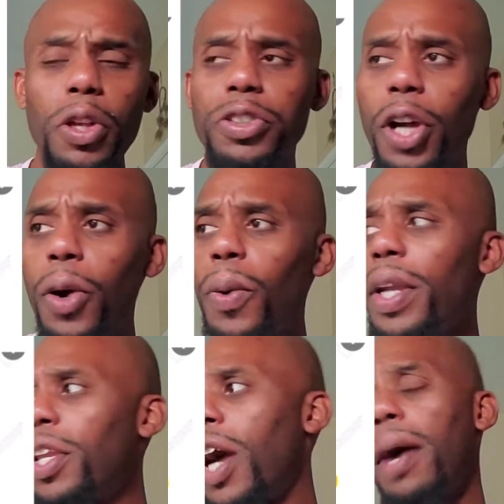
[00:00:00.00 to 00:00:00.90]
So
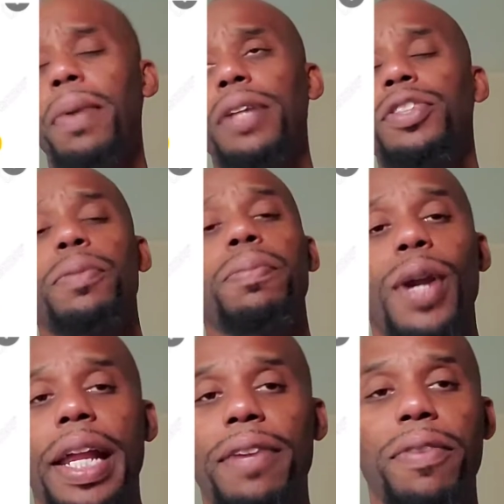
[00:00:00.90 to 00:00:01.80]
I took
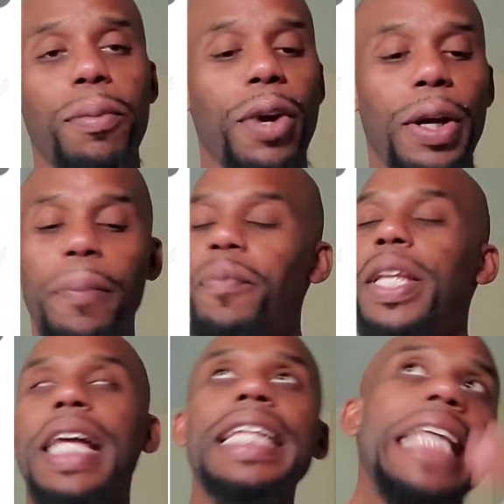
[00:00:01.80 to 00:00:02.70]
break from work
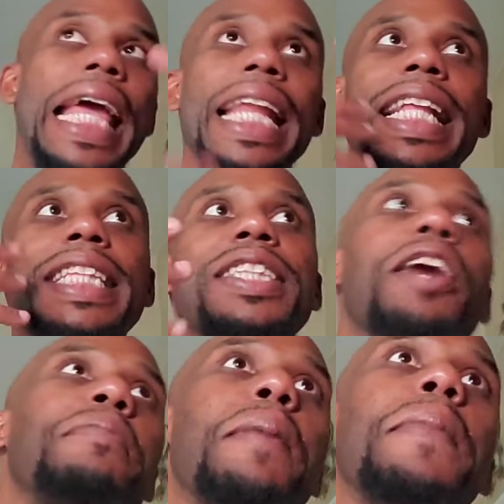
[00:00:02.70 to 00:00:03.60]
because I just had to get this
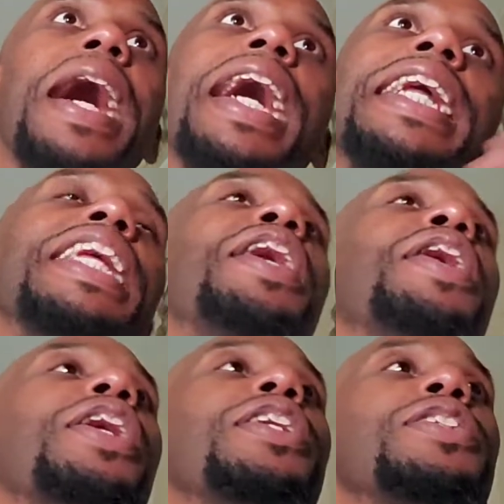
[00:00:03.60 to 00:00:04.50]
off my mind.
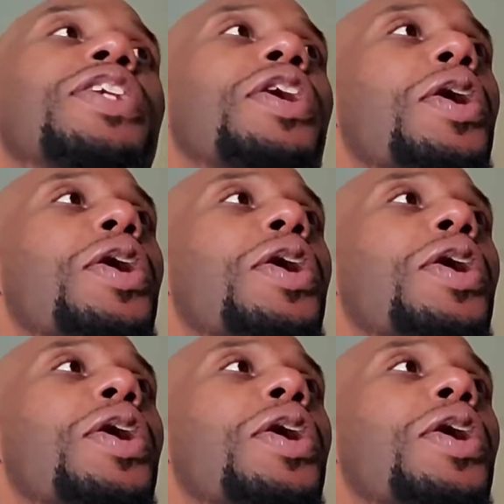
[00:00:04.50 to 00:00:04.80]
Because